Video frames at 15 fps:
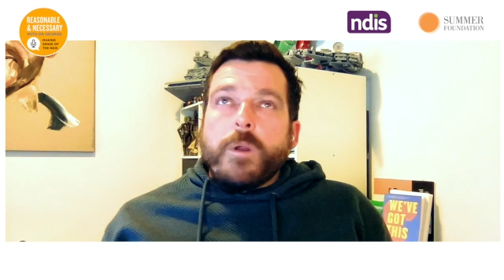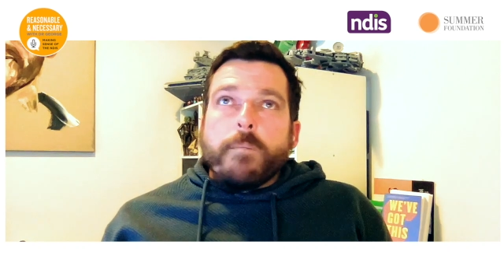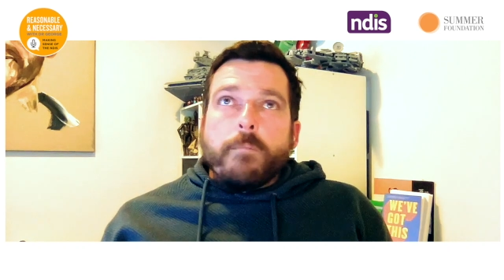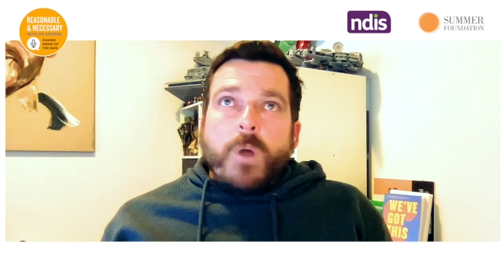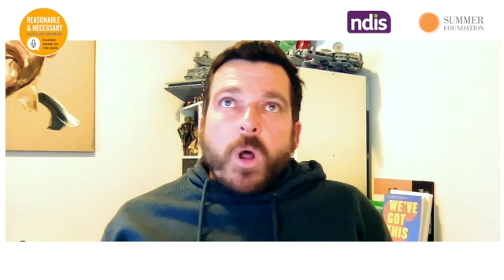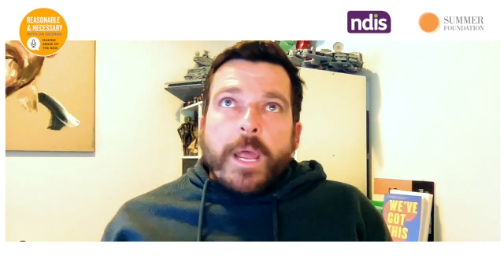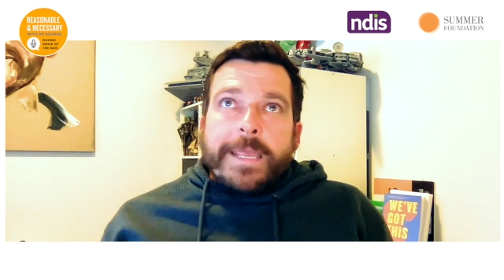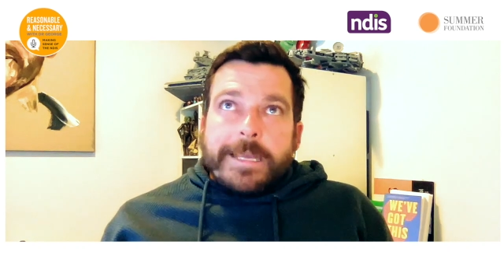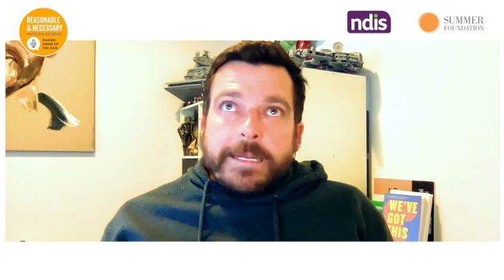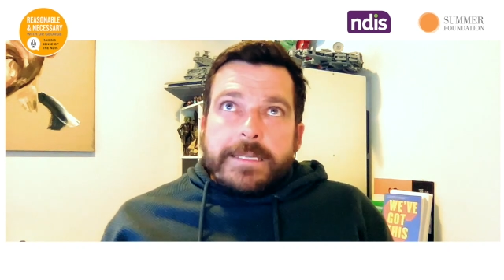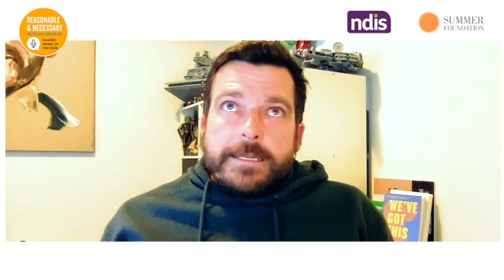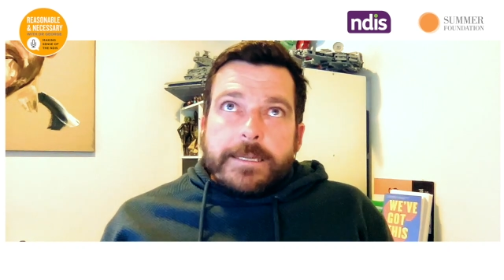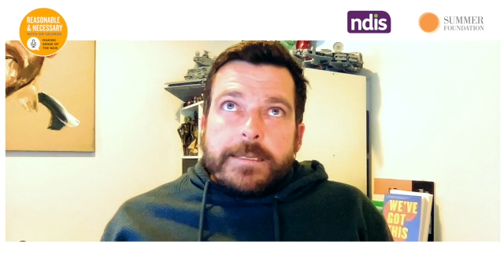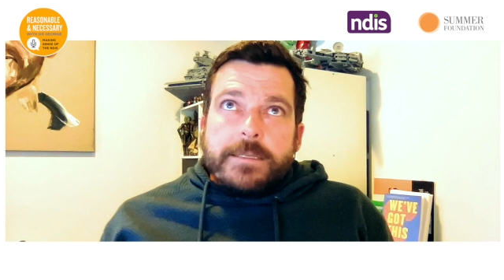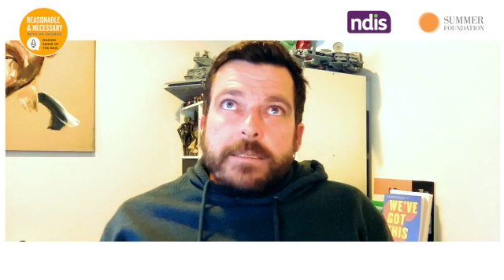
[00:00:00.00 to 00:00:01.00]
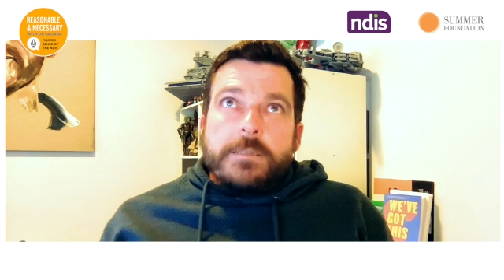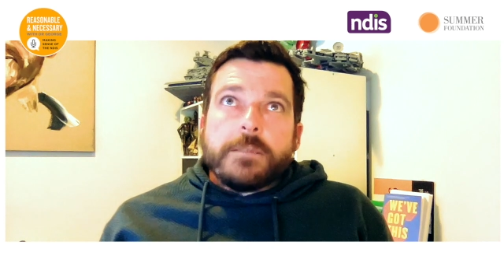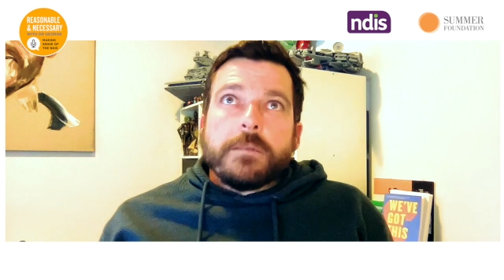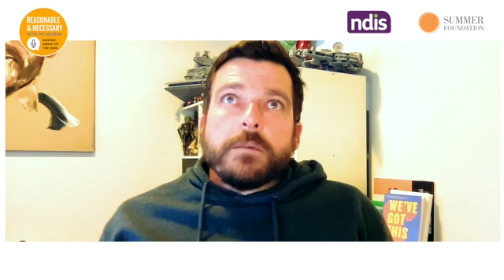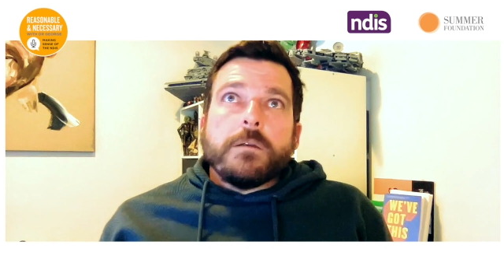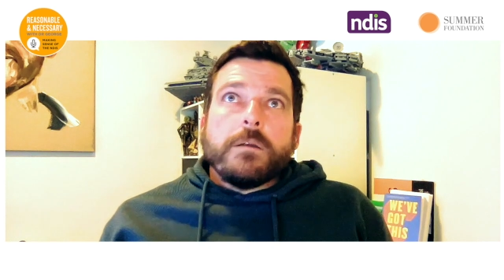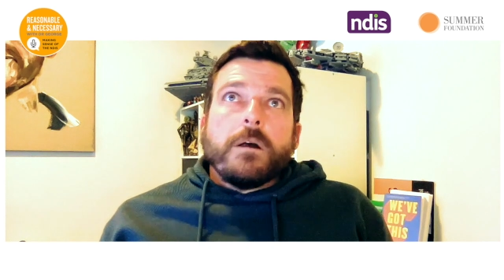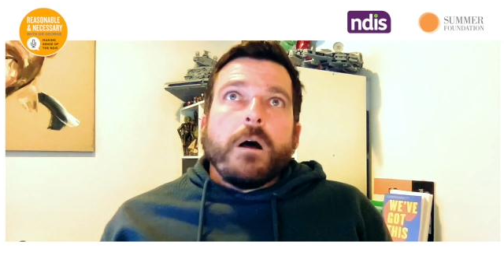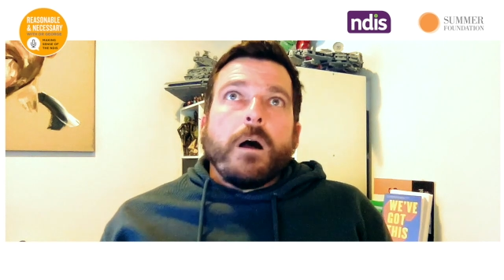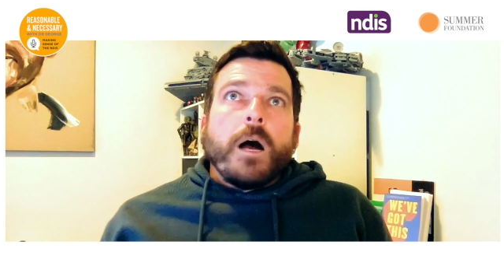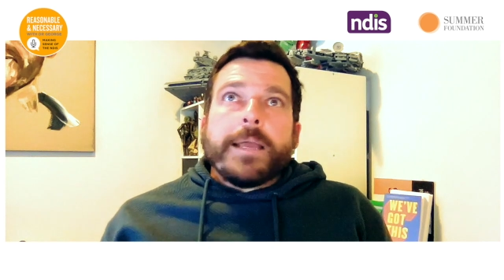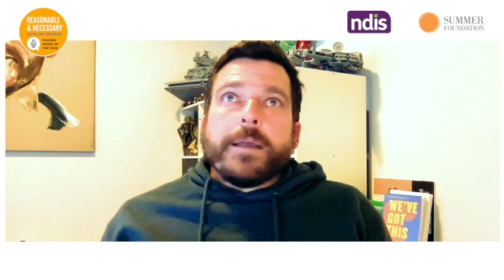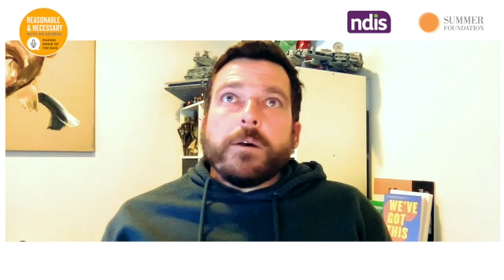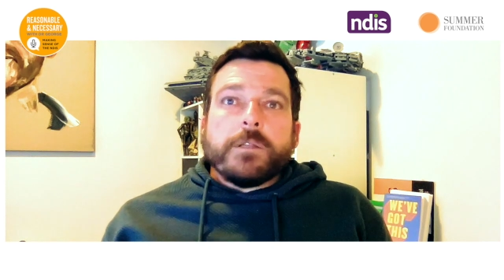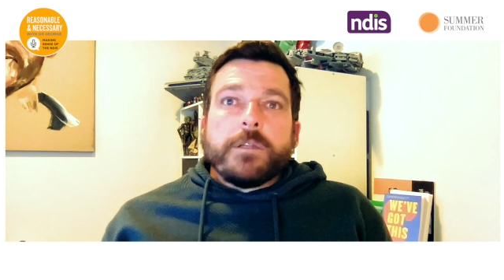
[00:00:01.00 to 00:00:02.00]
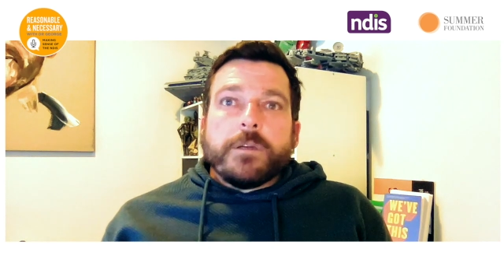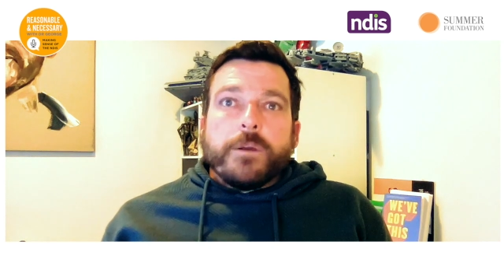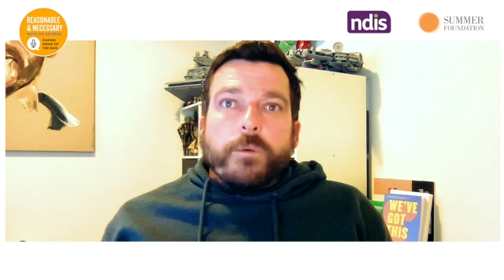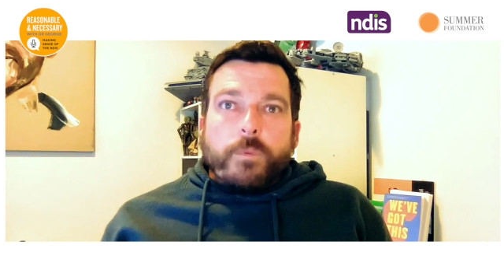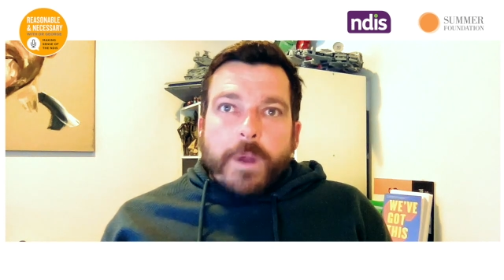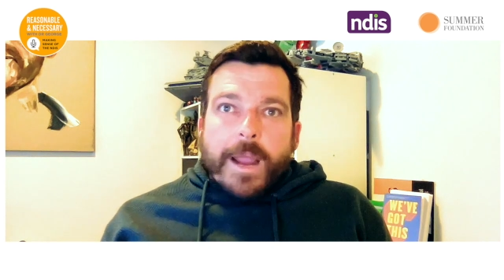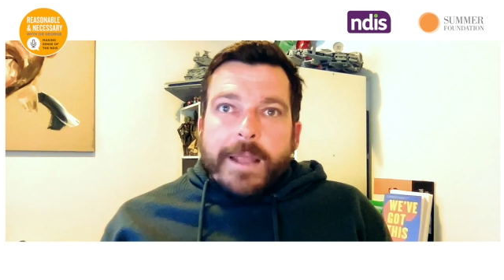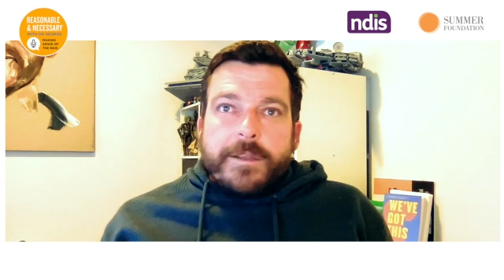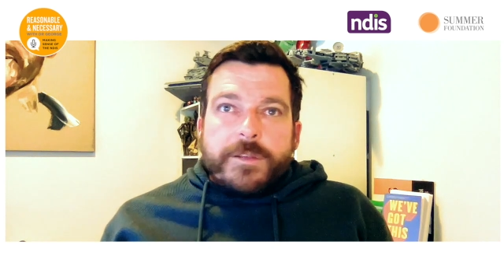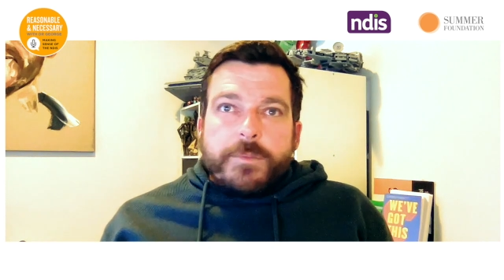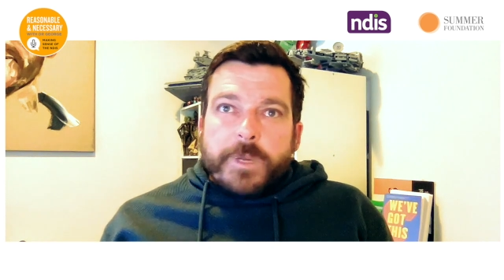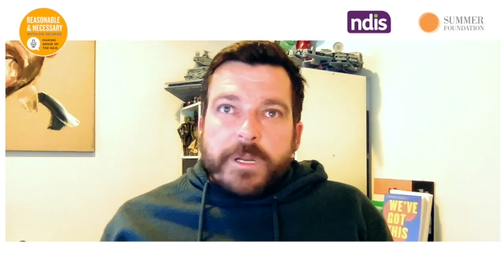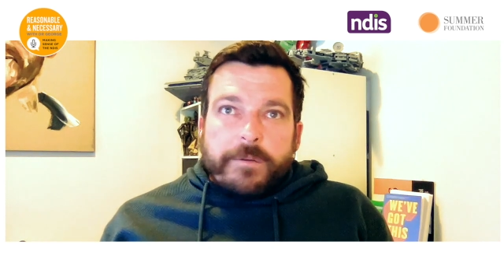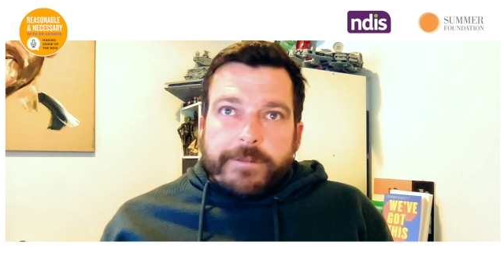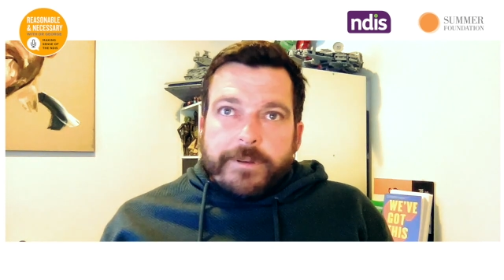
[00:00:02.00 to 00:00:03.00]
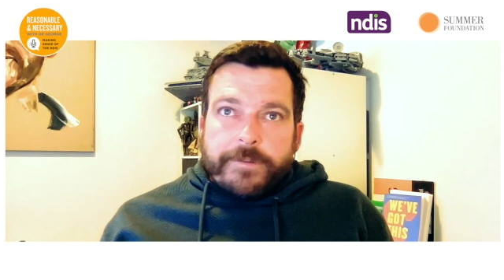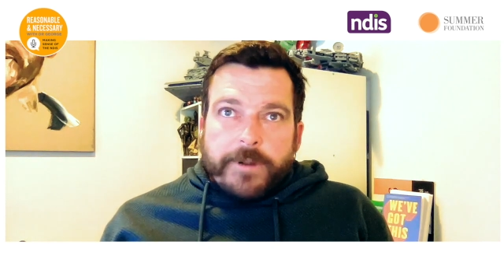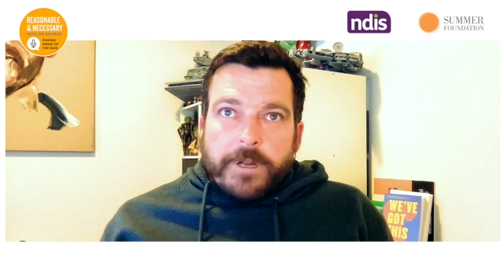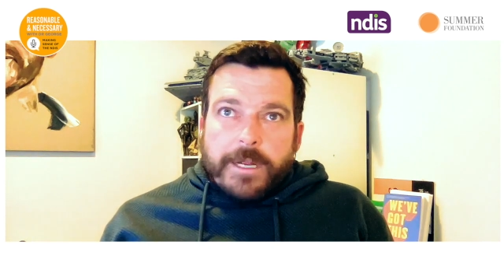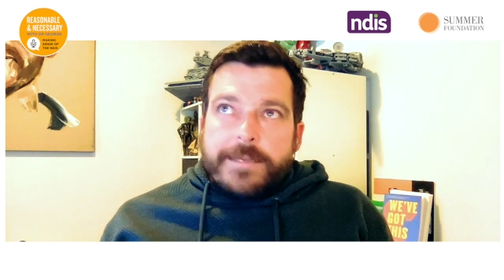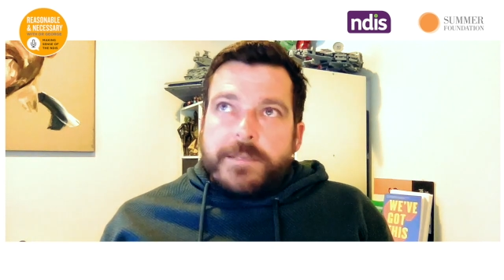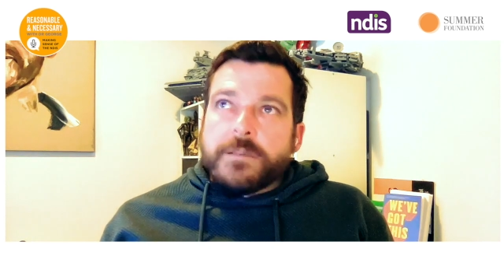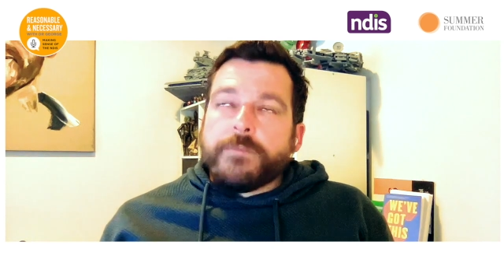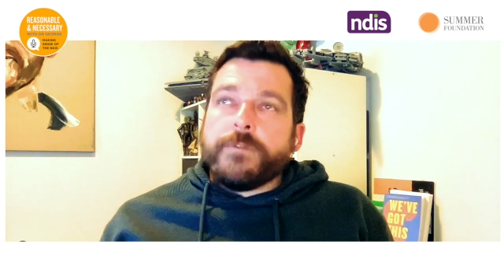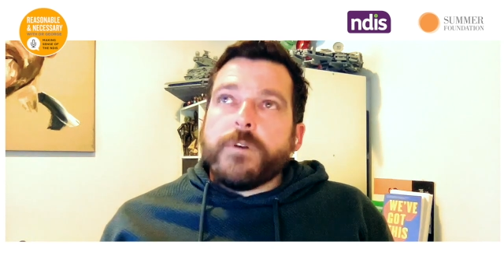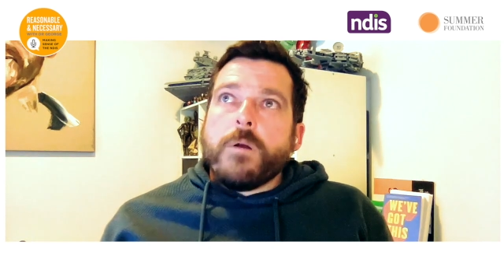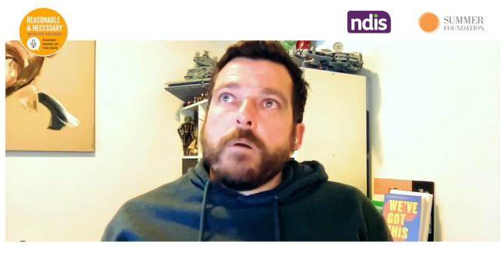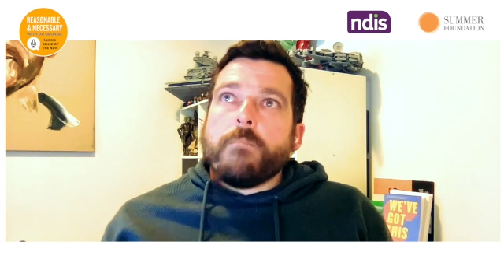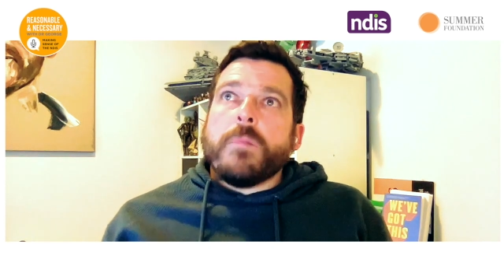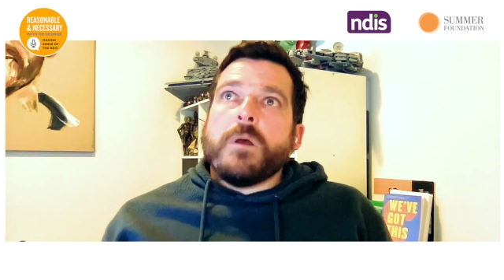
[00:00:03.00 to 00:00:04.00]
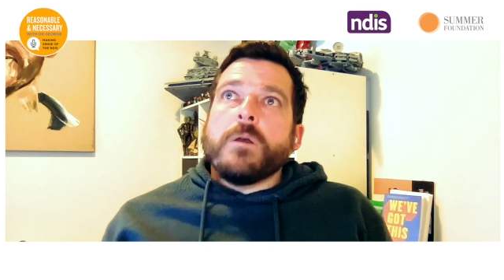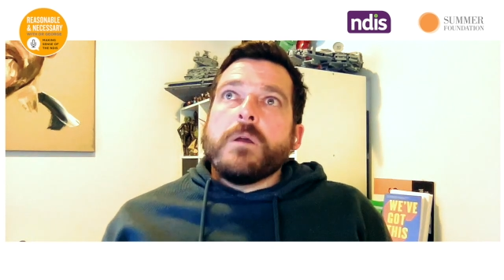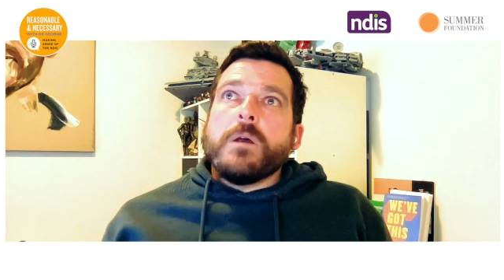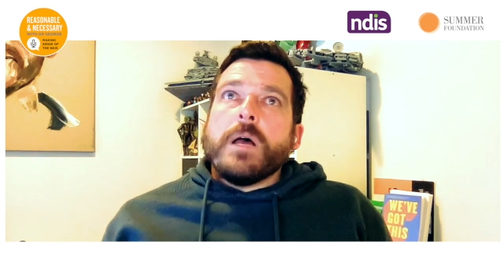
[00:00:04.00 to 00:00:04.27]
my instance, I got the greatest bit of advice from